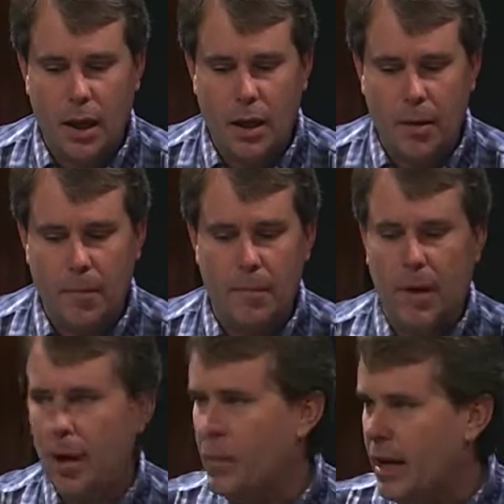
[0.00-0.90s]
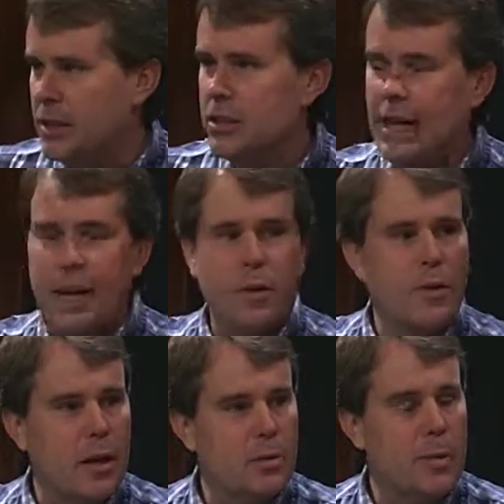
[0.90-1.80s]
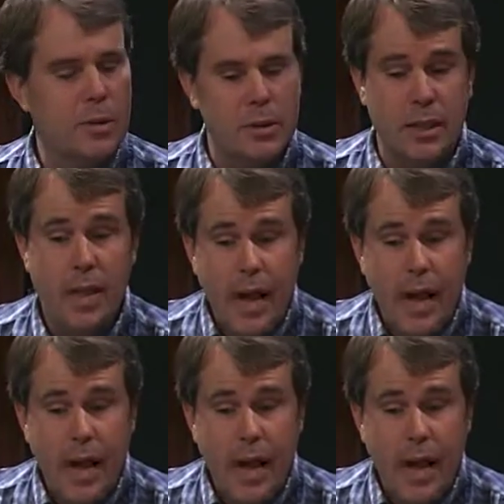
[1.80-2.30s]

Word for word: um, um, kind of scattered around so people can see.